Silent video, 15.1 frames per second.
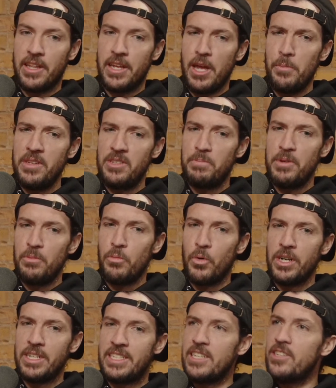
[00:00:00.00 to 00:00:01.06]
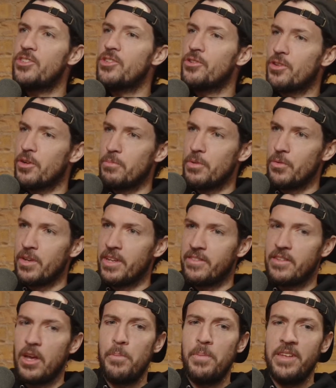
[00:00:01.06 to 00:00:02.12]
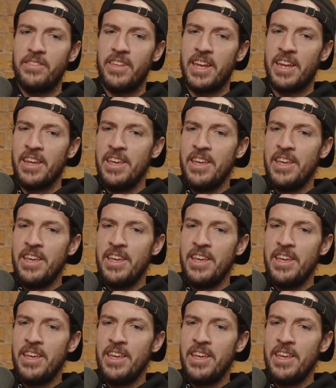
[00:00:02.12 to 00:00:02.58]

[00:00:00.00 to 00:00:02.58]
Like help us build more digital communities, help us like